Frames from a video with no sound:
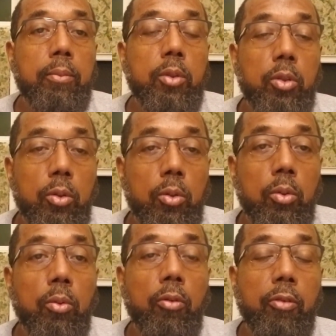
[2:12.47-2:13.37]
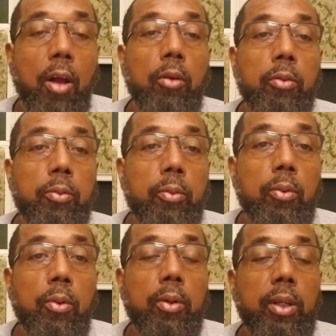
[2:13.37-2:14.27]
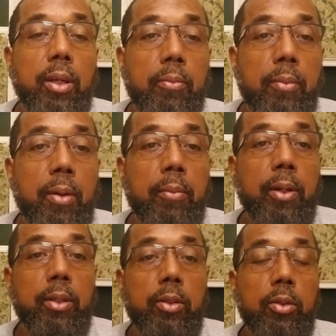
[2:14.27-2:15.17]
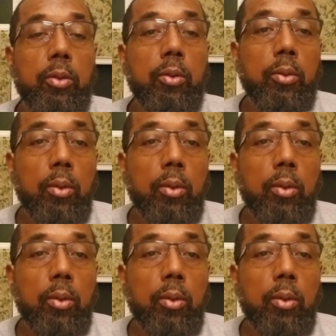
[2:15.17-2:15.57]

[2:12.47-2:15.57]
to follow through on the commitment to